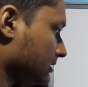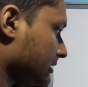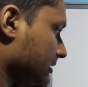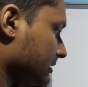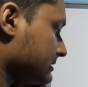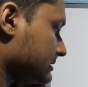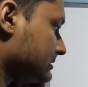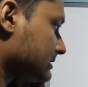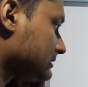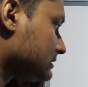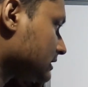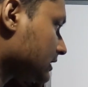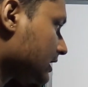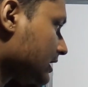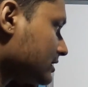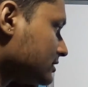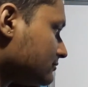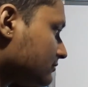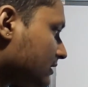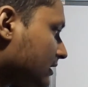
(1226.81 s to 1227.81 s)
In such a
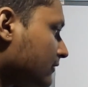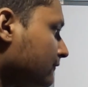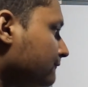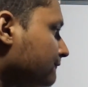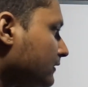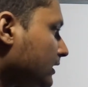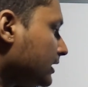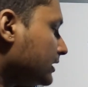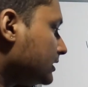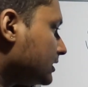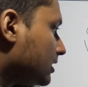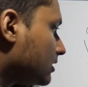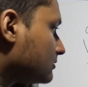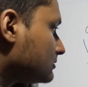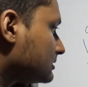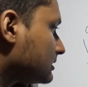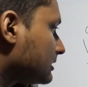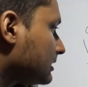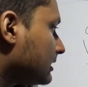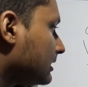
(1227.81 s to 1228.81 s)
case, you can find
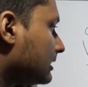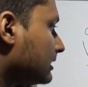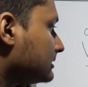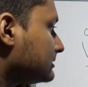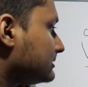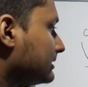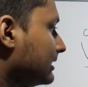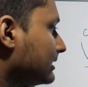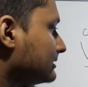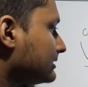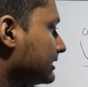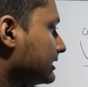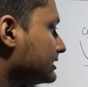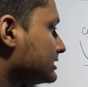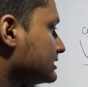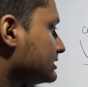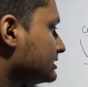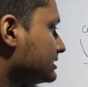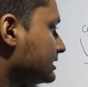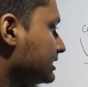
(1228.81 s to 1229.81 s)
out that
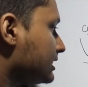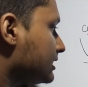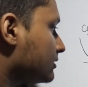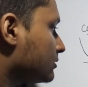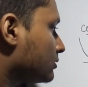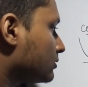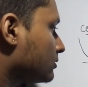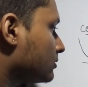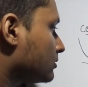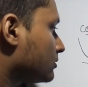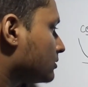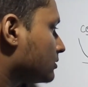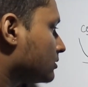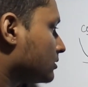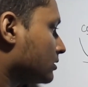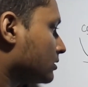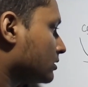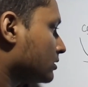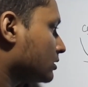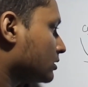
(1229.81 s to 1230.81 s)
at 0
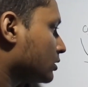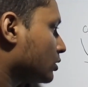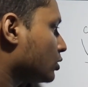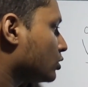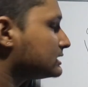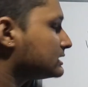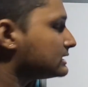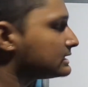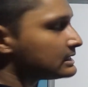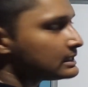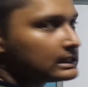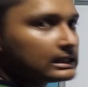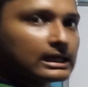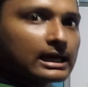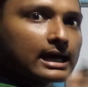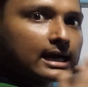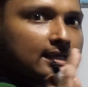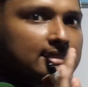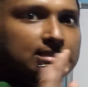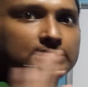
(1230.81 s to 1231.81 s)
cosec
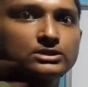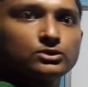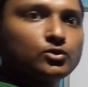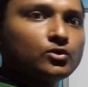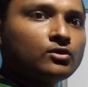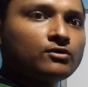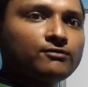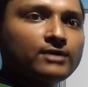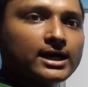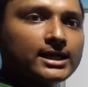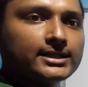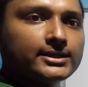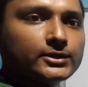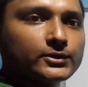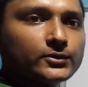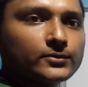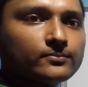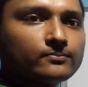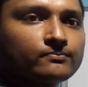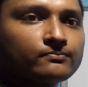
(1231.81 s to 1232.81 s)
has no value,